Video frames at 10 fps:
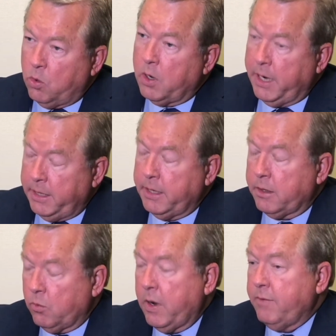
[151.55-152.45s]
or any
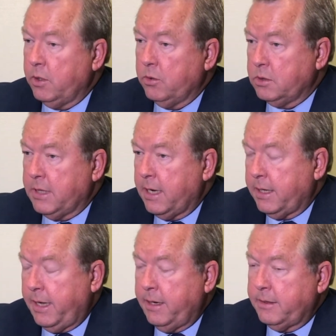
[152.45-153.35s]
other revenues
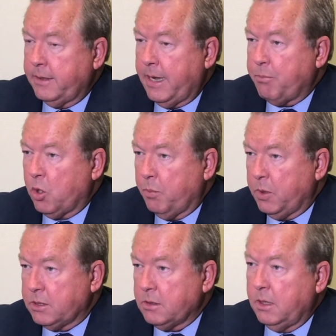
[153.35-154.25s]
dedicated to that
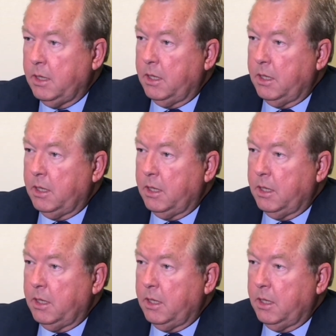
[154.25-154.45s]
purpose